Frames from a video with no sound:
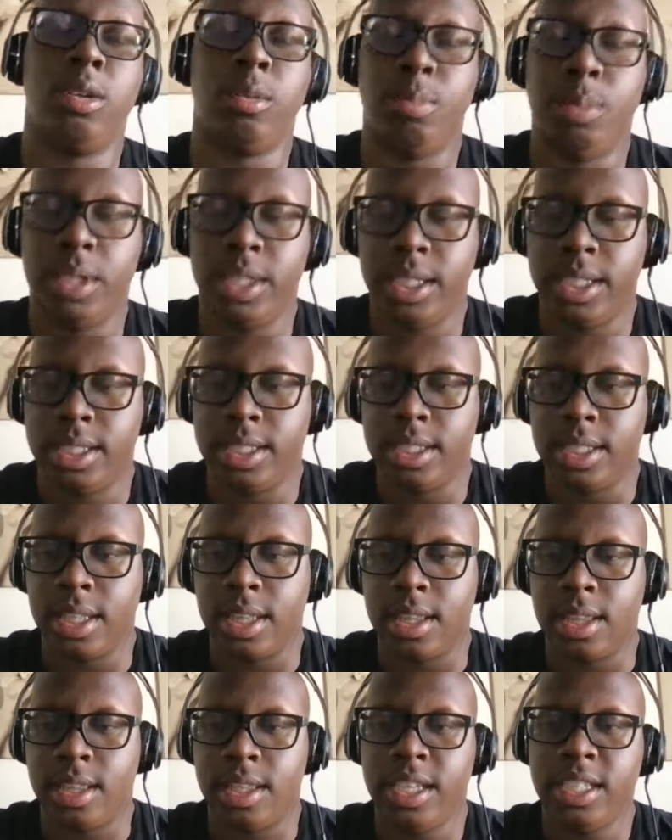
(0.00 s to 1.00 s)
Because
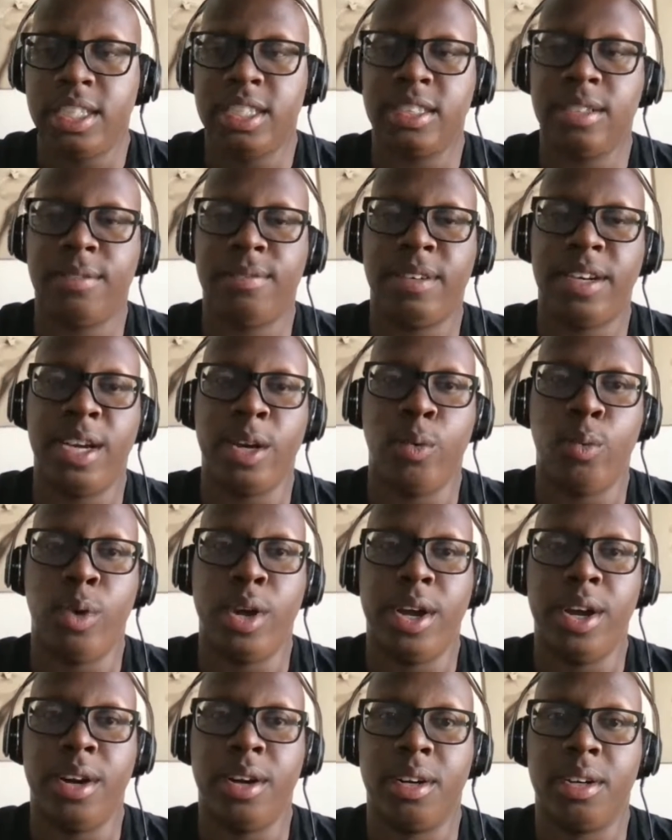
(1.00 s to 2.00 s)
this is a fight
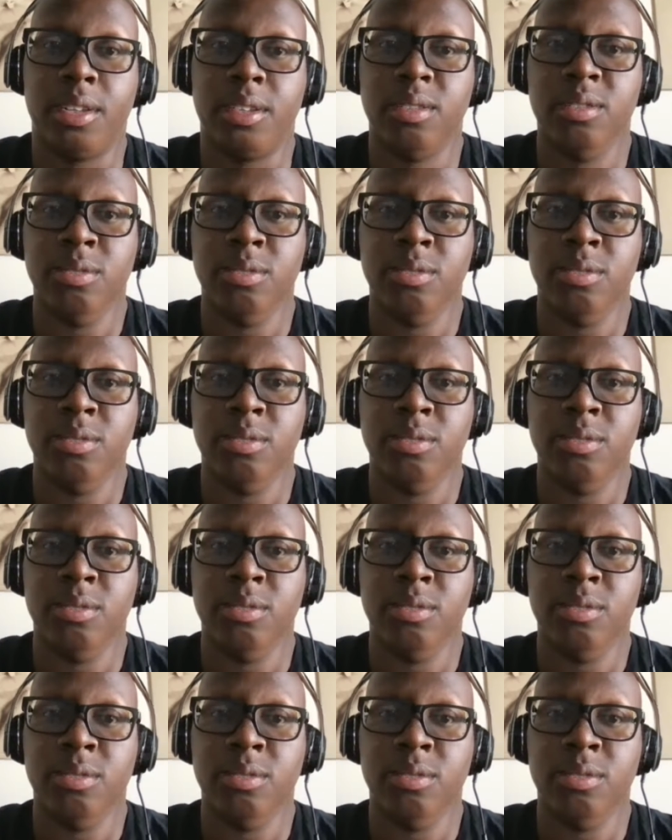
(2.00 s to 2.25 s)
where